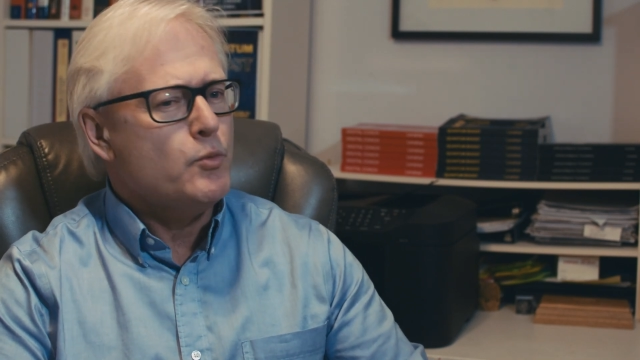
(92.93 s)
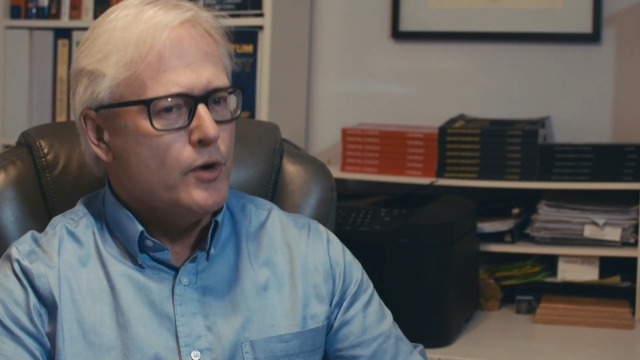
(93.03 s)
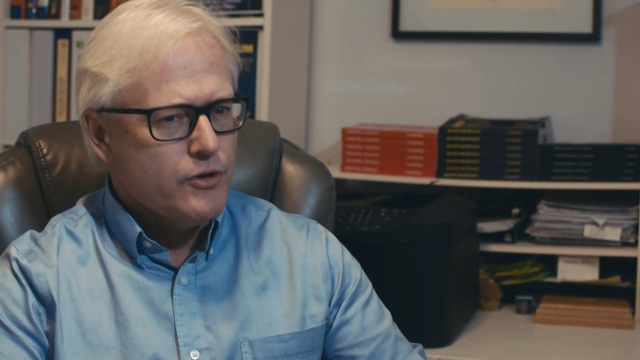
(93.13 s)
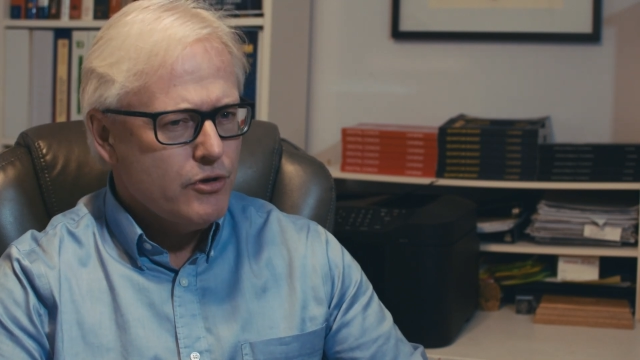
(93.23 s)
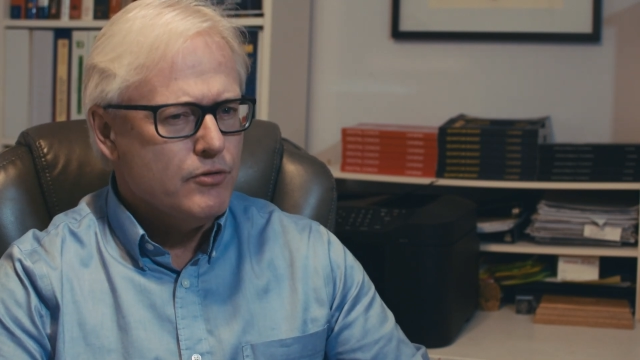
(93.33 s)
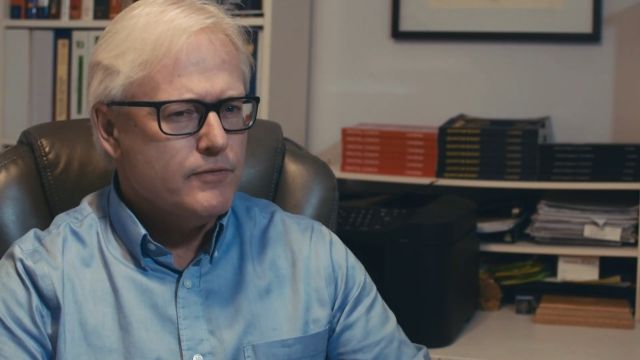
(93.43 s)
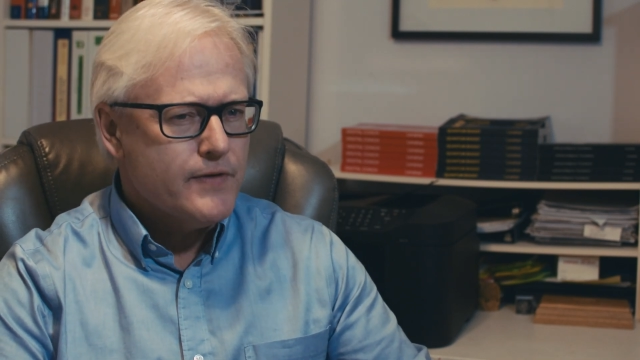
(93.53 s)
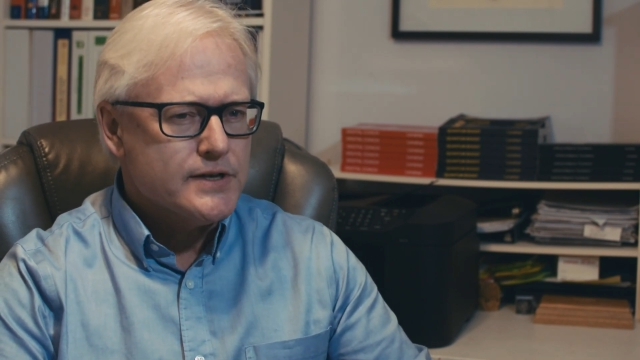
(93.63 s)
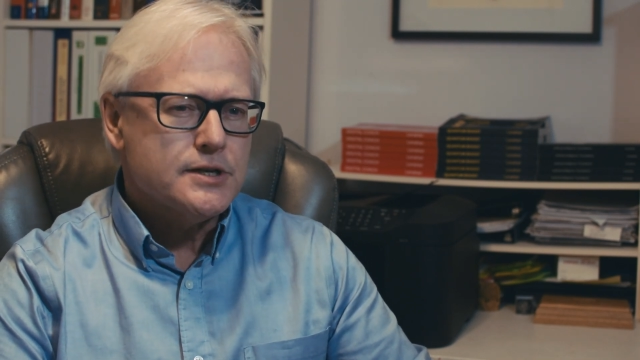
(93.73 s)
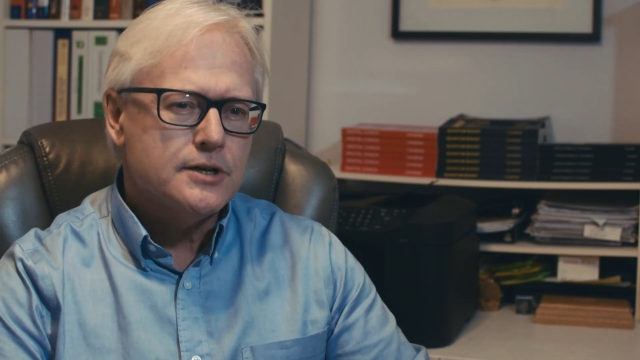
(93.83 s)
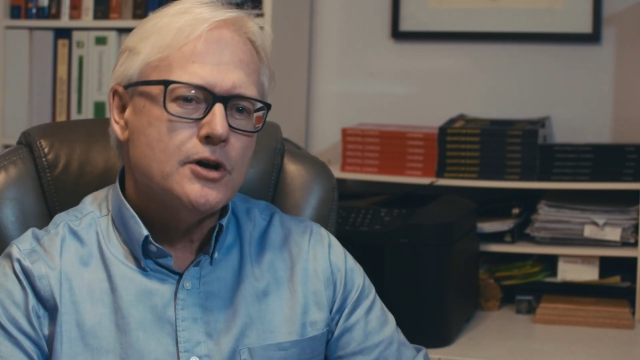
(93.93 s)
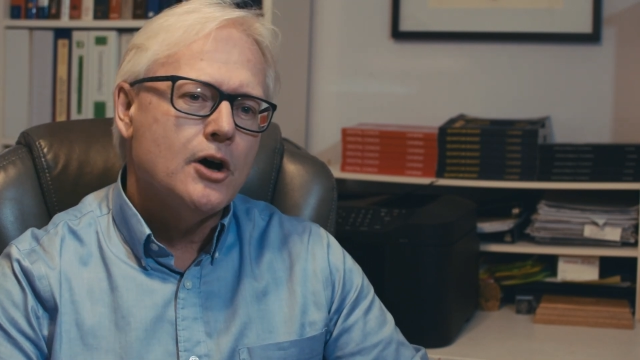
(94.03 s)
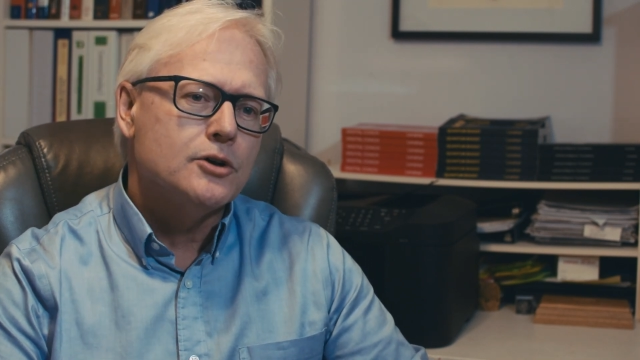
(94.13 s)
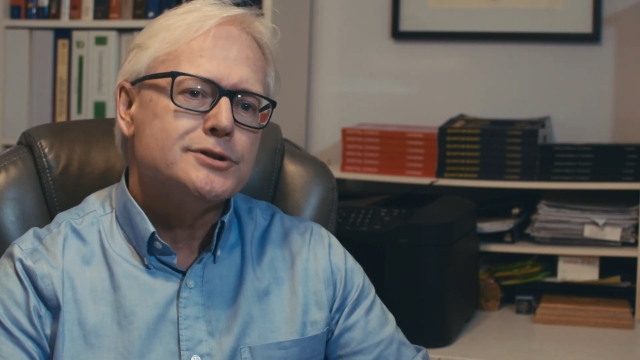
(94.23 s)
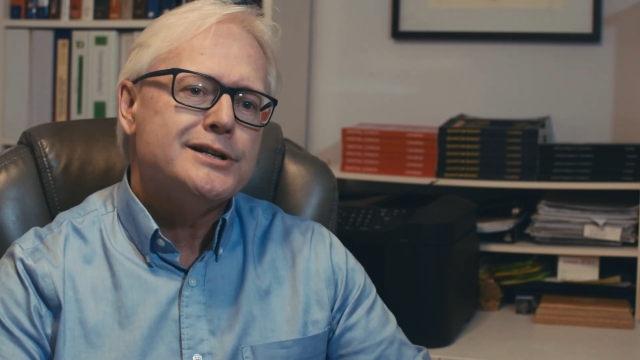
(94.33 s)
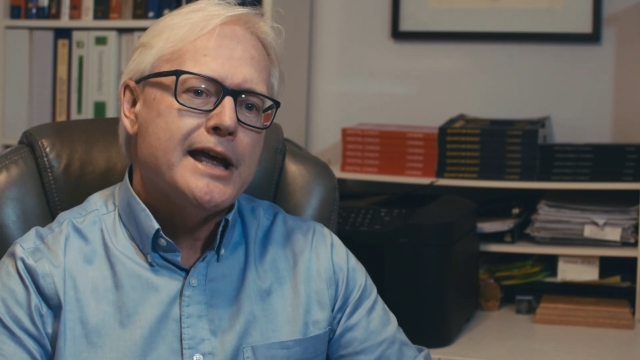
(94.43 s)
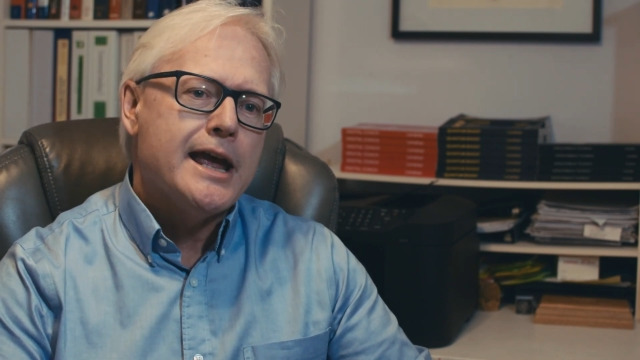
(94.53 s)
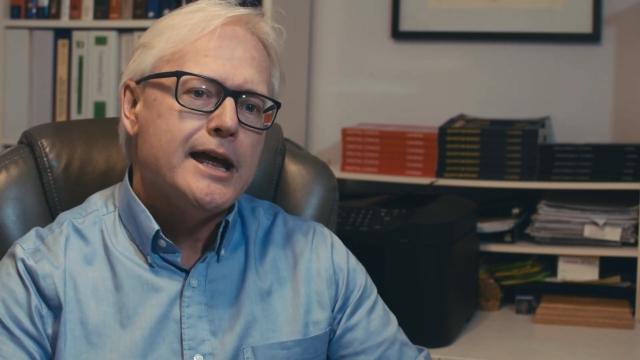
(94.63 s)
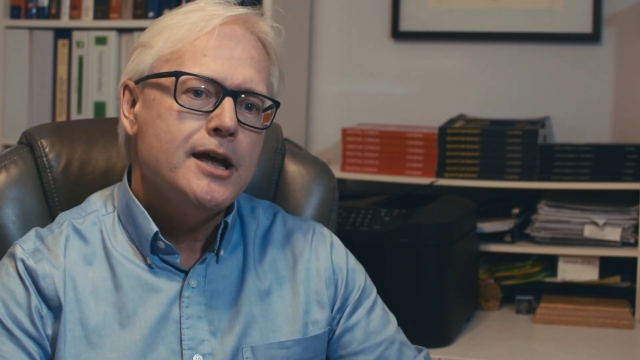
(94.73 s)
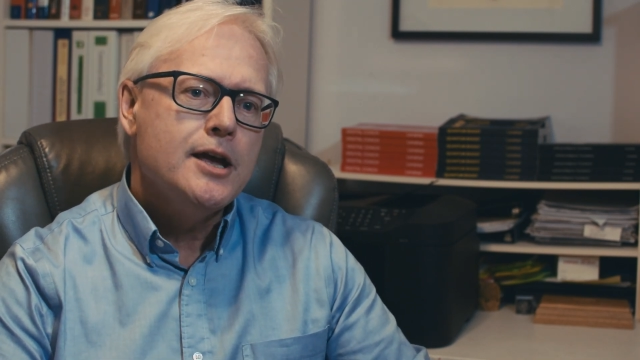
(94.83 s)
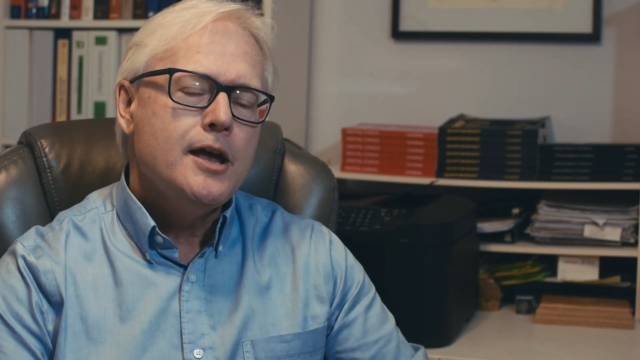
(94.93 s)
Whether they're investing $1 today,